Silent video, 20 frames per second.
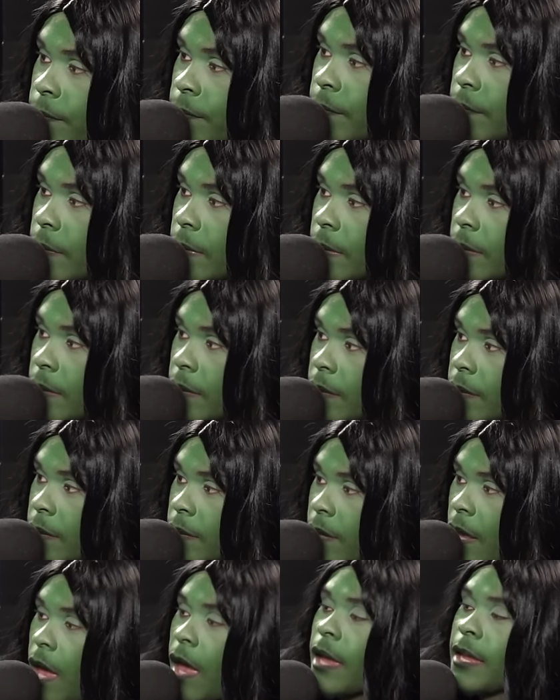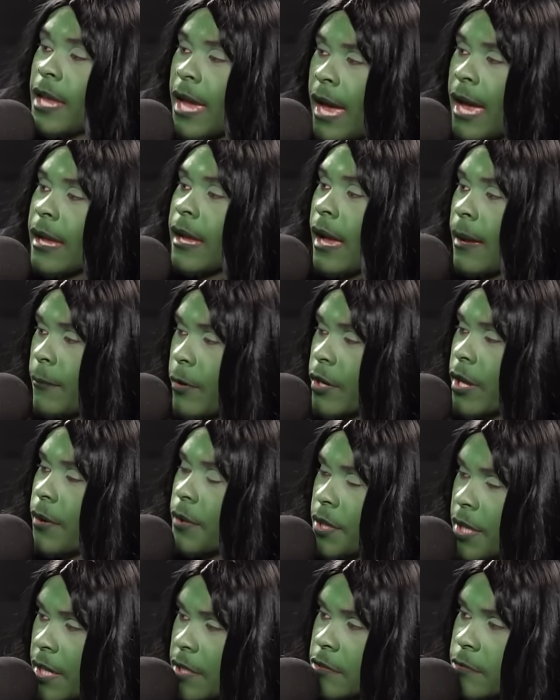I'm okay with that. Uh, yeah, I, am okay
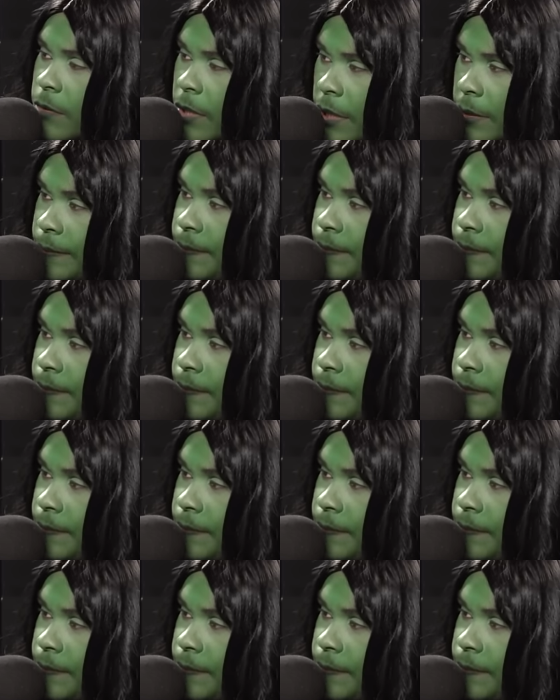with that yep. as well.